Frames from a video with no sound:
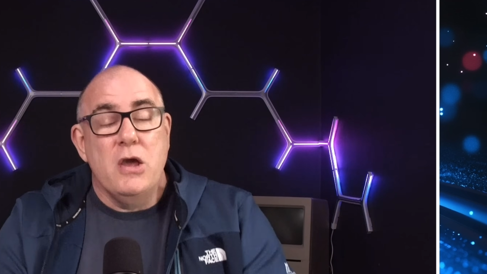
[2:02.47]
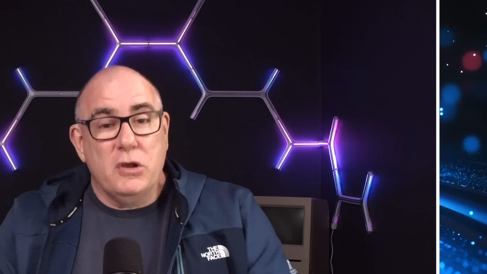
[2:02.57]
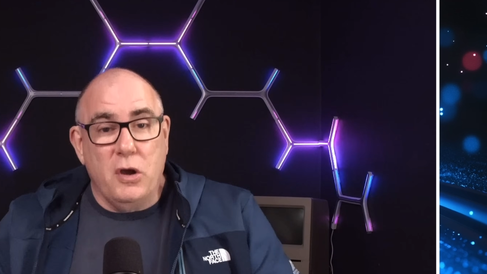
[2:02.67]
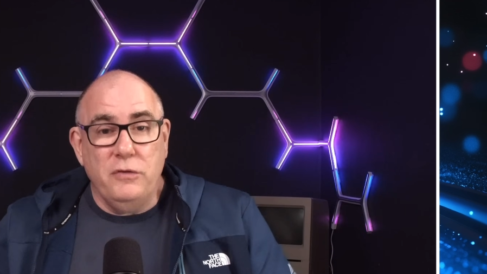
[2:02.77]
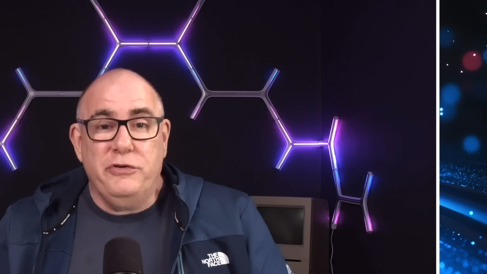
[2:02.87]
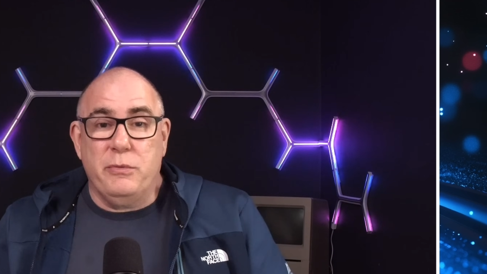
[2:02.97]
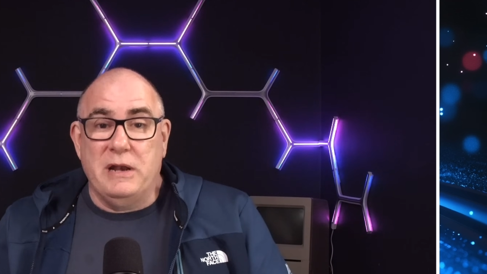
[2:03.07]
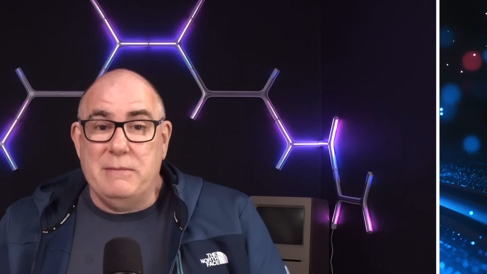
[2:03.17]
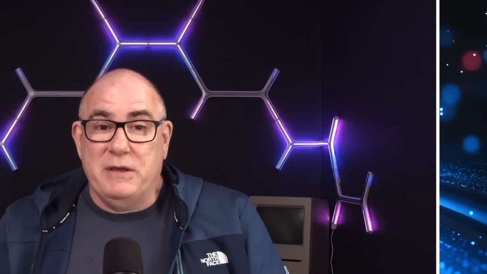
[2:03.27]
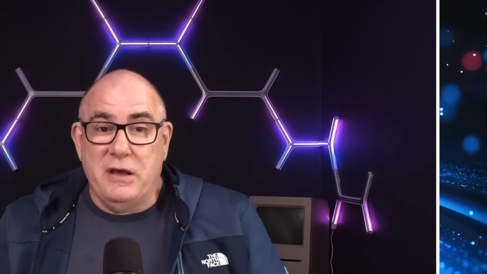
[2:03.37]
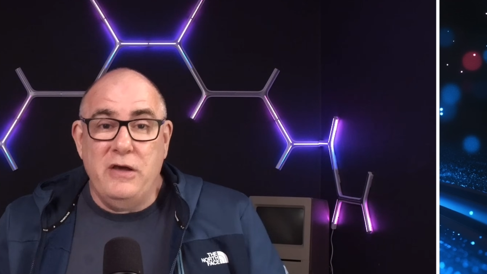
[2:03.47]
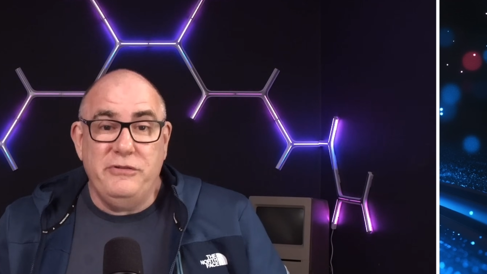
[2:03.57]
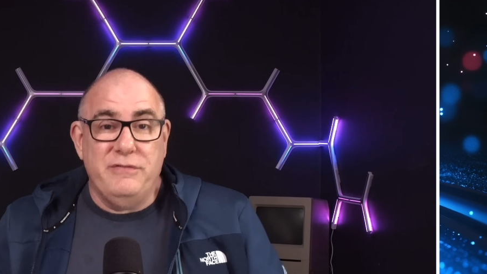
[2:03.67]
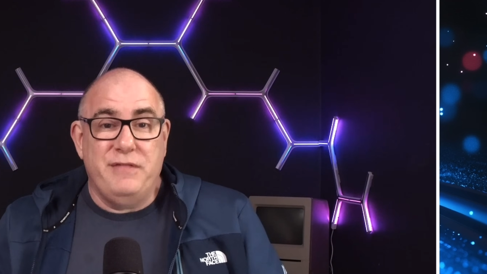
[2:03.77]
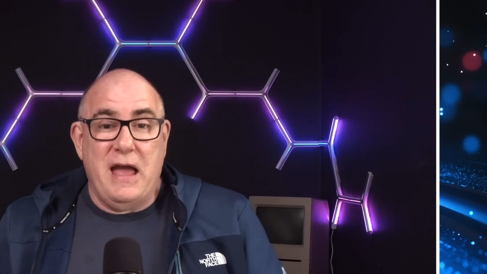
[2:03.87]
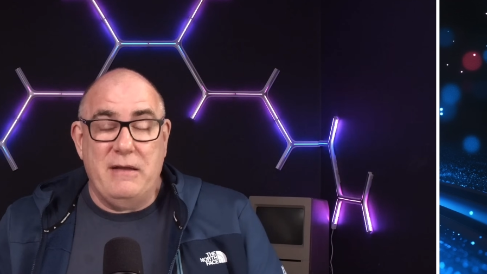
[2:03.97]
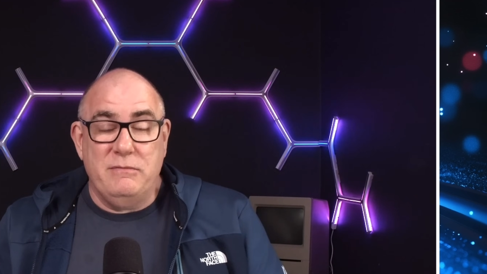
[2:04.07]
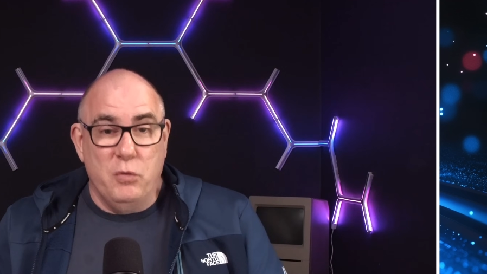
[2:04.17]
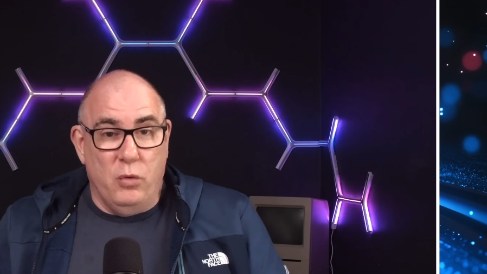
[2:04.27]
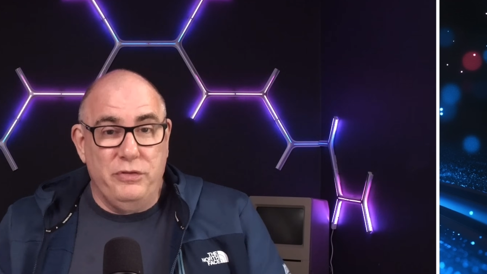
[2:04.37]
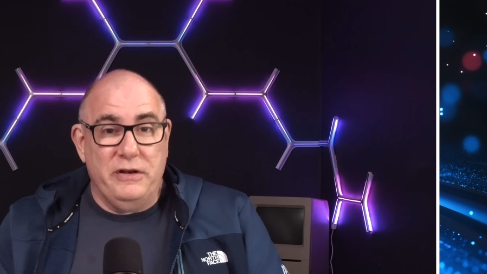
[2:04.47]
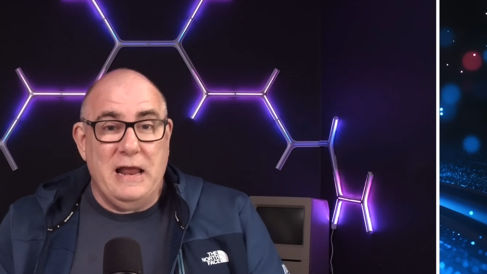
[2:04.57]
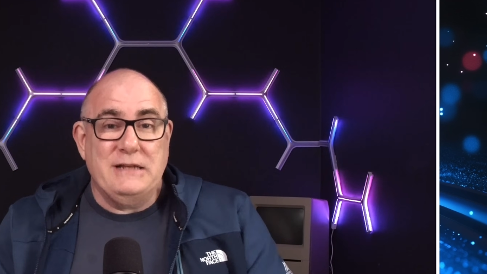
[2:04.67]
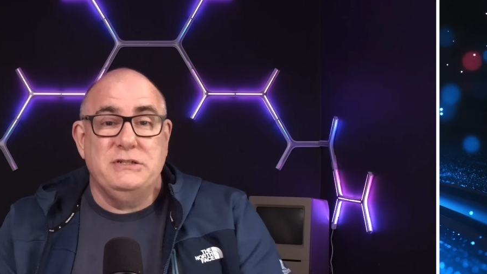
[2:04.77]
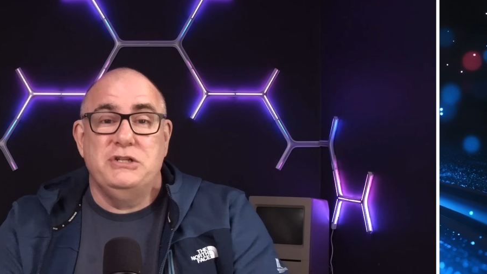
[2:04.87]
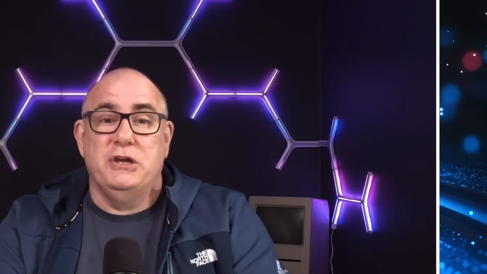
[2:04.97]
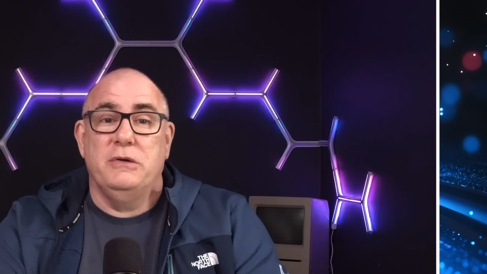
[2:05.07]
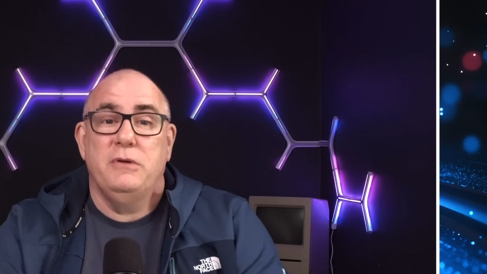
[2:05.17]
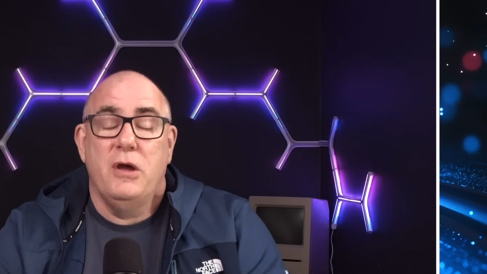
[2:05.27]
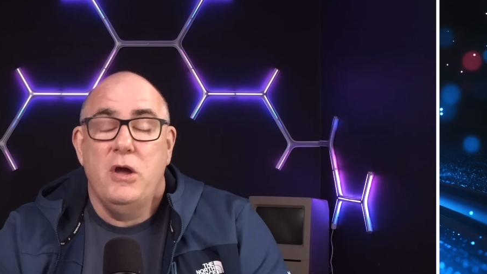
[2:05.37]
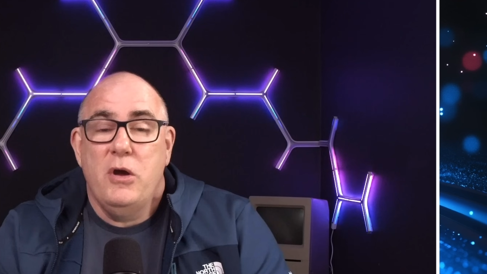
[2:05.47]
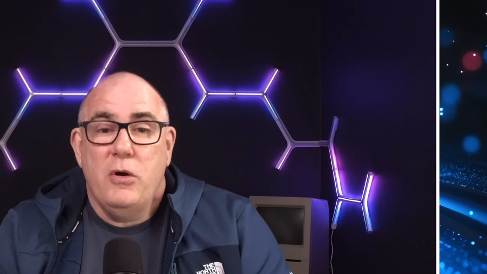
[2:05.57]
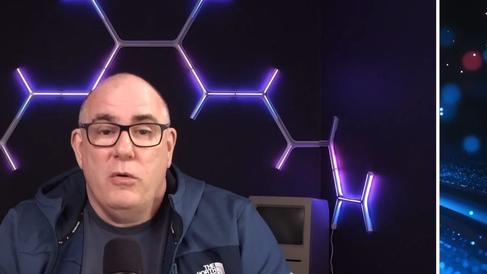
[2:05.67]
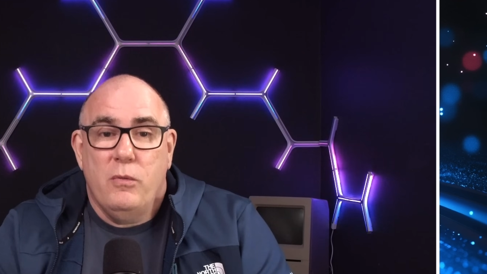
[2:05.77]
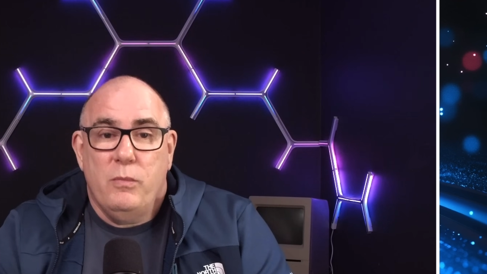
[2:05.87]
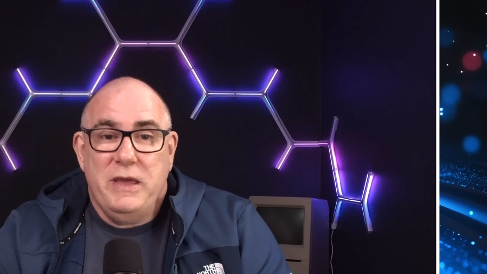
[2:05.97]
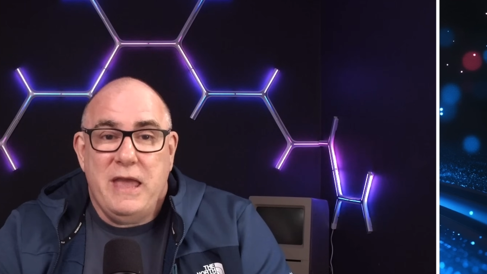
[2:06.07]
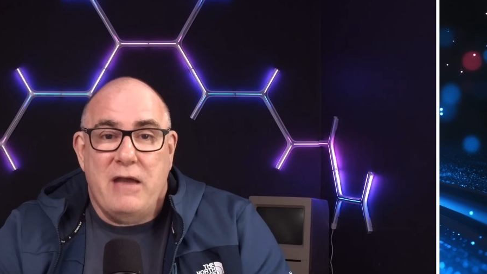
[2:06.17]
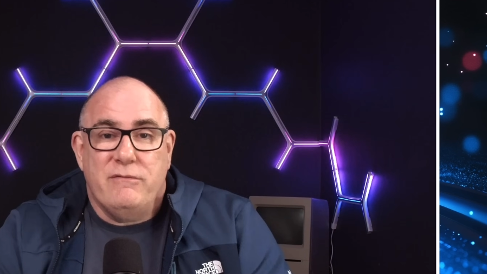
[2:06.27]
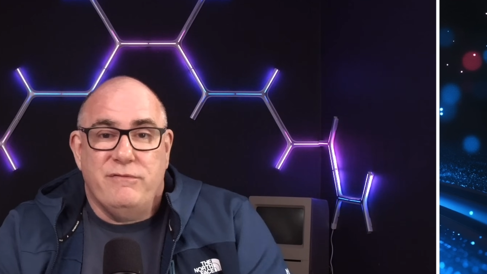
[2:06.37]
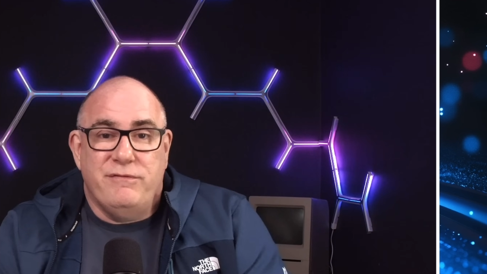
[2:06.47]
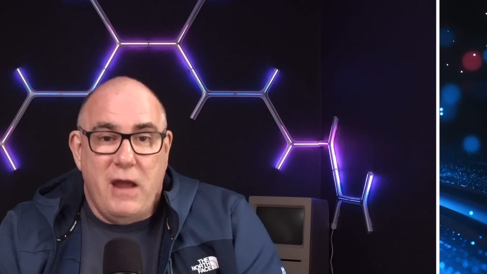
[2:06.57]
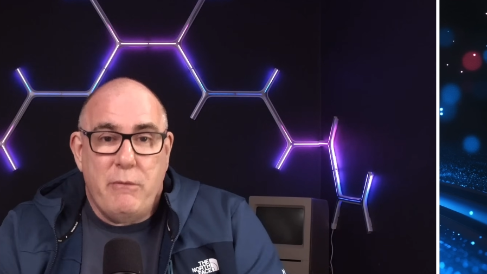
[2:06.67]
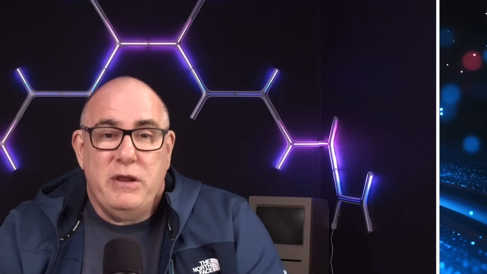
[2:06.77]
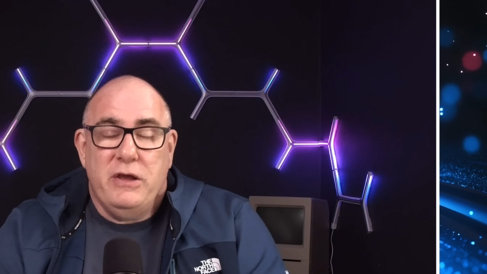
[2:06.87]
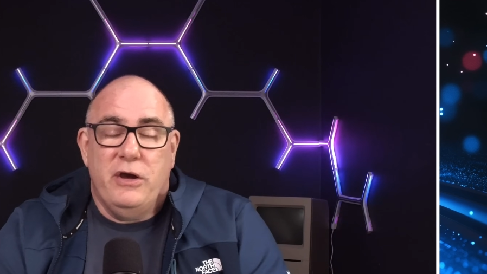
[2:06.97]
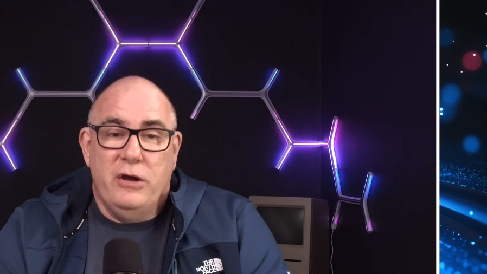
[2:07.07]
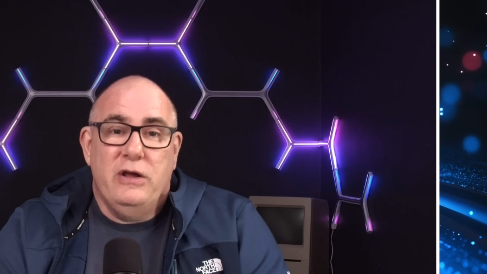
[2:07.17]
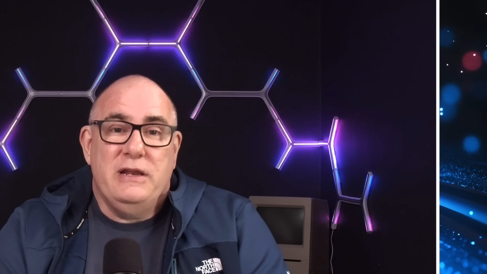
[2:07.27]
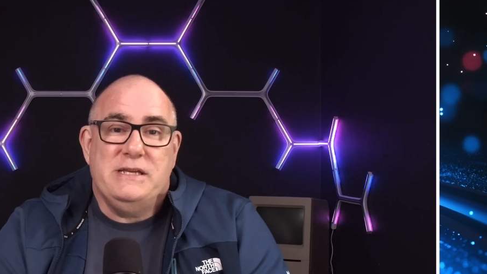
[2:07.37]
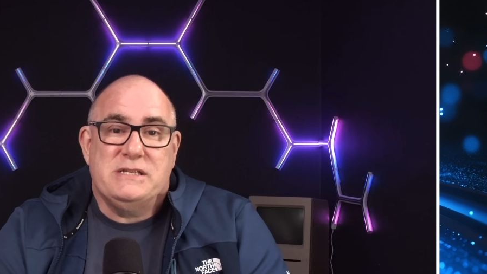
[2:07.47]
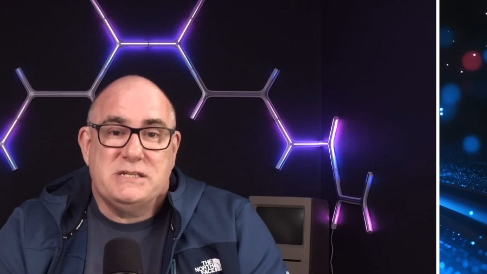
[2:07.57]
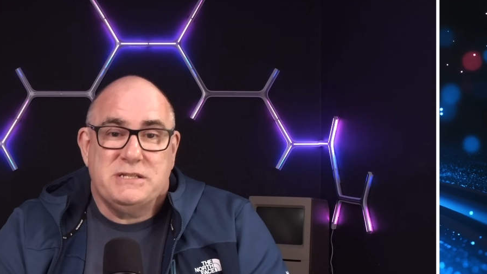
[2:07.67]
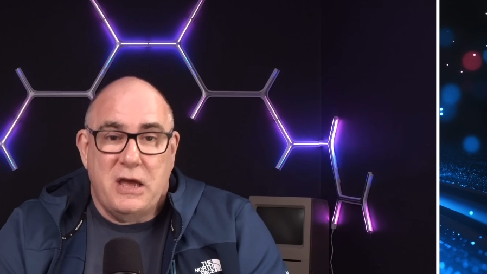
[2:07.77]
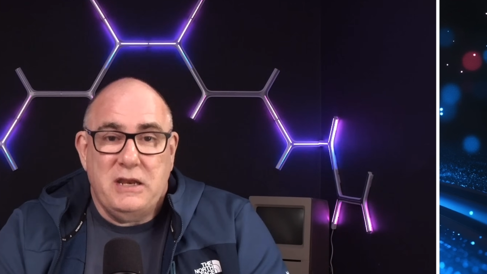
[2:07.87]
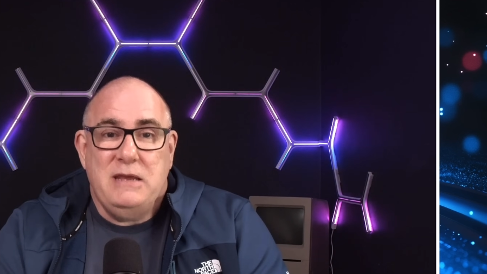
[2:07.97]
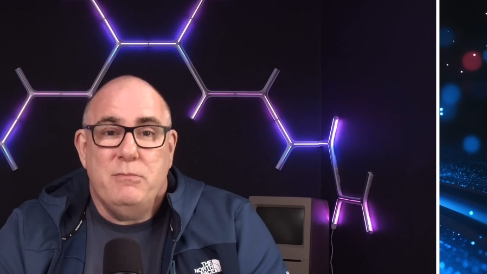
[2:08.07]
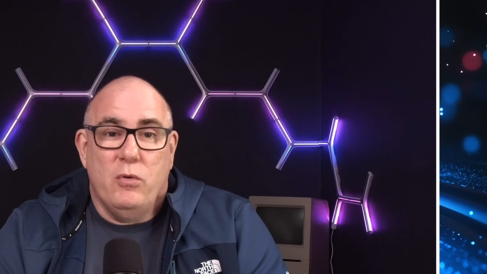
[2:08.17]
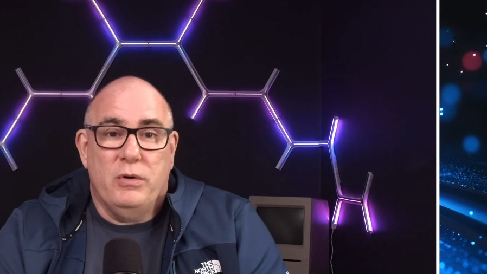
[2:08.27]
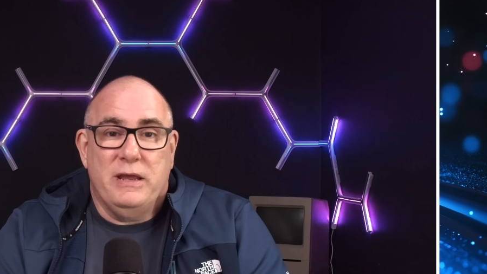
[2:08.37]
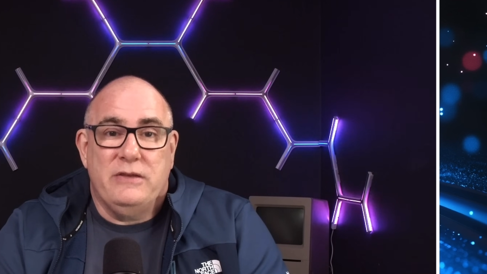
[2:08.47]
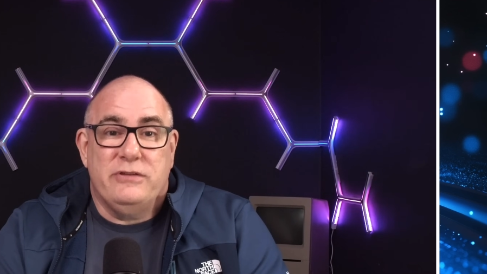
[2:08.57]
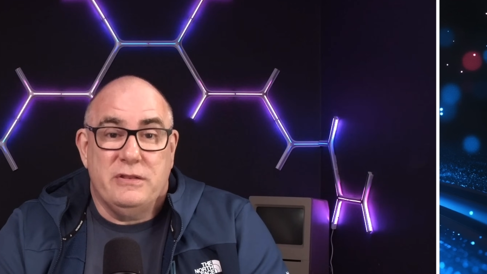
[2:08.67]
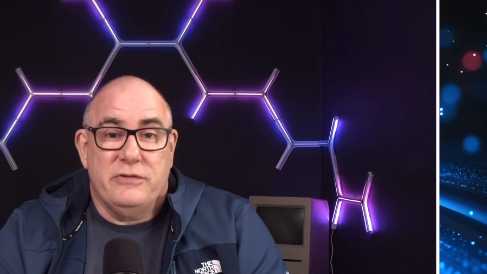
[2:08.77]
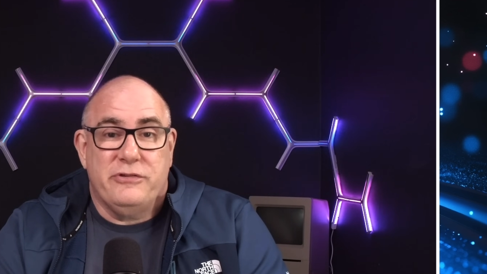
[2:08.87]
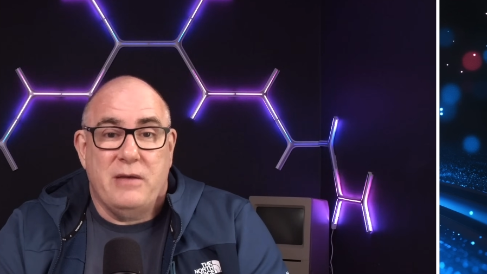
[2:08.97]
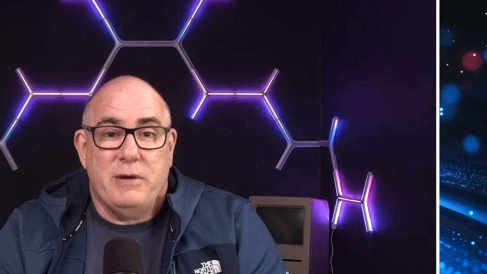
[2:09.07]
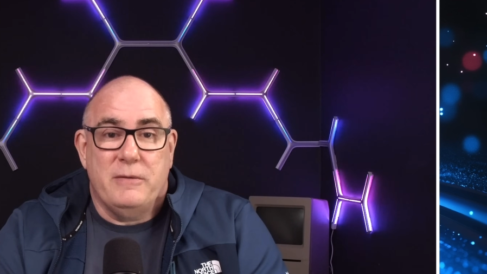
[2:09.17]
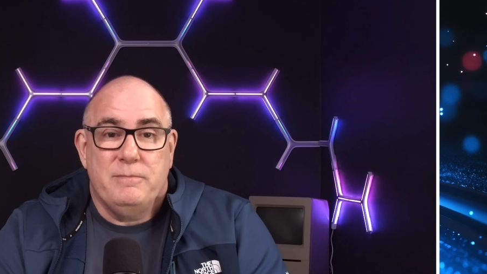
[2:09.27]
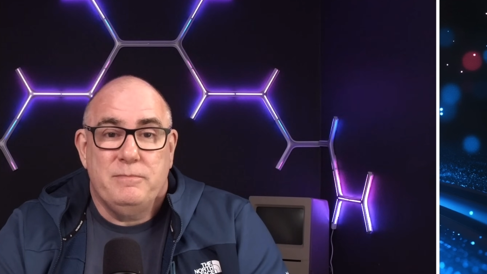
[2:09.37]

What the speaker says: Consequently, because of that northern latitude, we get very early sunny mornings in the summer.